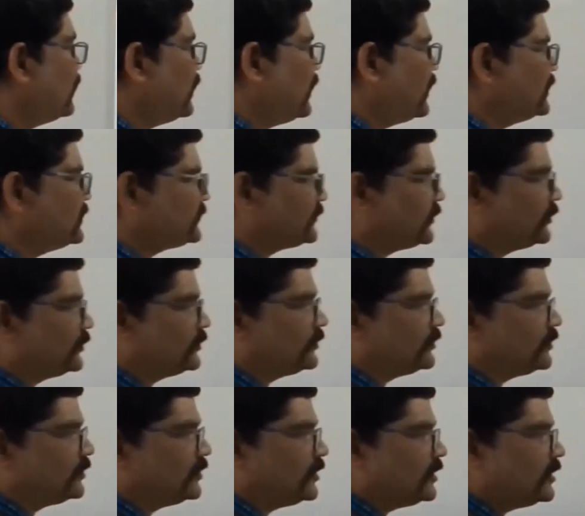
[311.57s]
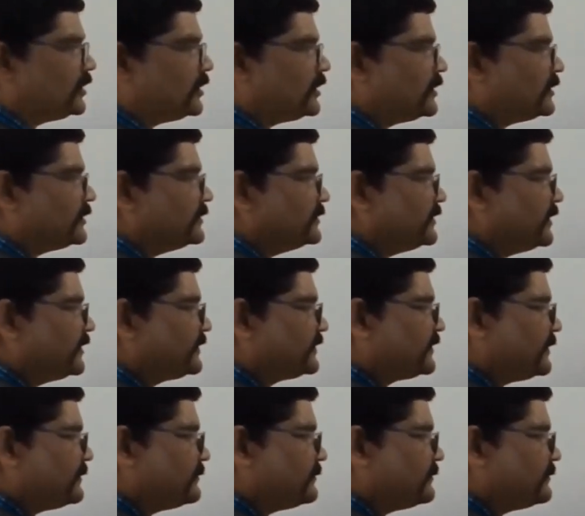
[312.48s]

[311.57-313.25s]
Also, this